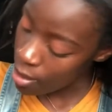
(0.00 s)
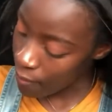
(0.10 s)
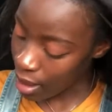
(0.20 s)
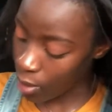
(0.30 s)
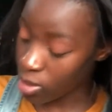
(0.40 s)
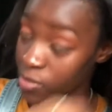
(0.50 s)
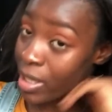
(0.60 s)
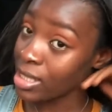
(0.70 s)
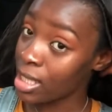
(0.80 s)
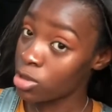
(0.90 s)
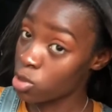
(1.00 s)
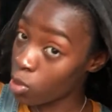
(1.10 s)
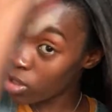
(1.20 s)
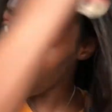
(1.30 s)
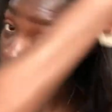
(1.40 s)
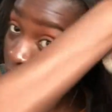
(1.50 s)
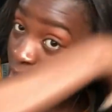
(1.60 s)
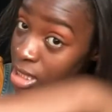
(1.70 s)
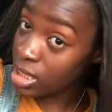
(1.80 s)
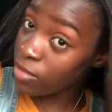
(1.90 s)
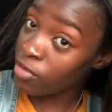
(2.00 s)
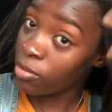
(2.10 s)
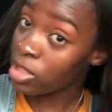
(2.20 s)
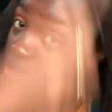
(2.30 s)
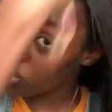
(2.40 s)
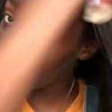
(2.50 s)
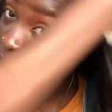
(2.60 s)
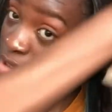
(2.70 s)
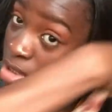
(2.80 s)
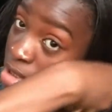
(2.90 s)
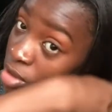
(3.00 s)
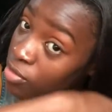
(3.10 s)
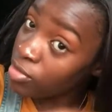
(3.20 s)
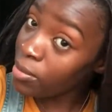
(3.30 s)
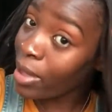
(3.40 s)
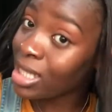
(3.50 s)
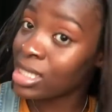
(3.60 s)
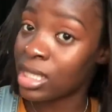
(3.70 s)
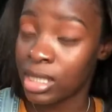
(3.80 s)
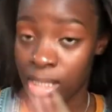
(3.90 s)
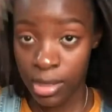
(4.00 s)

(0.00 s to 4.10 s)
my hair was patted, so it's really easy for me to just repat it.